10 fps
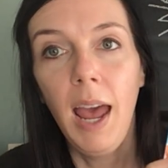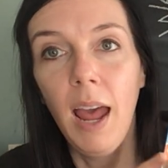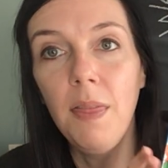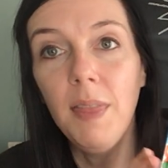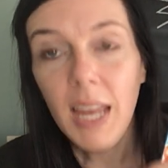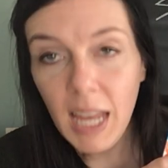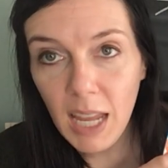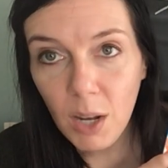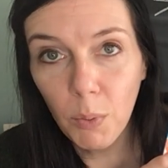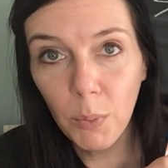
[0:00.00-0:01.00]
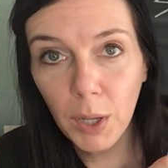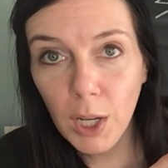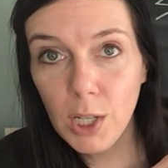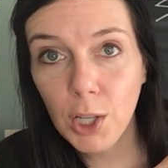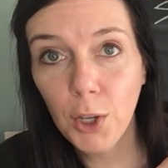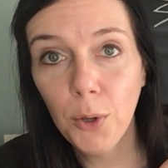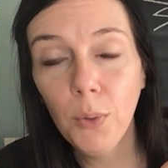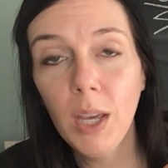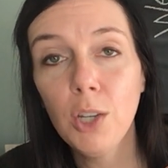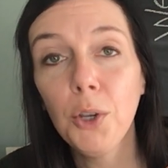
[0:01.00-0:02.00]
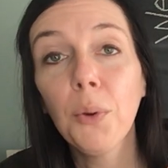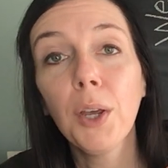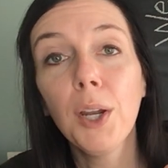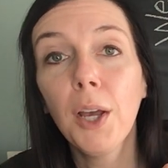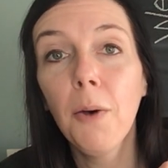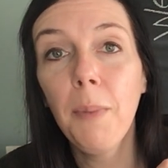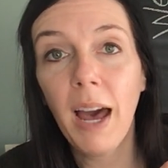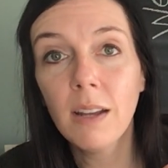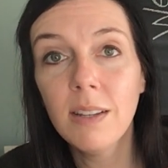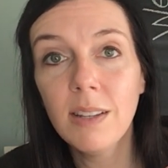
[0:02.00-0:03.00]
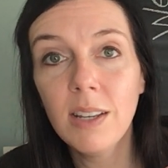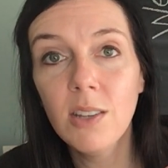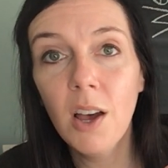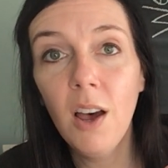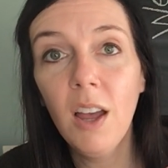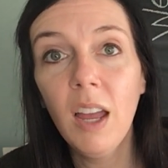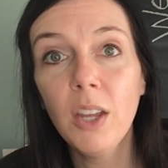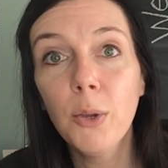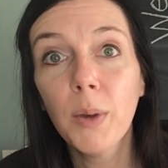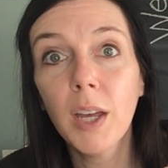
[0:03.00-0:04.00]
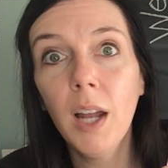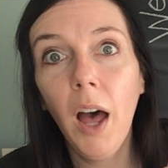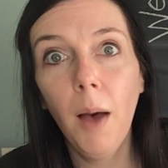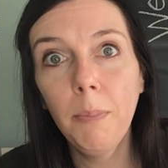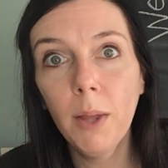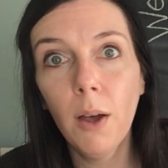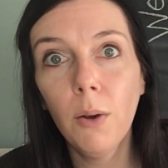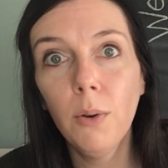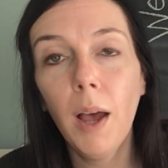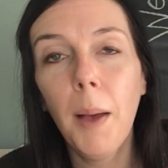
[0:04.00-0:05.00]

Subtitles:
And then what we're going to do is you are going to go back to Seesaw and you're going to upload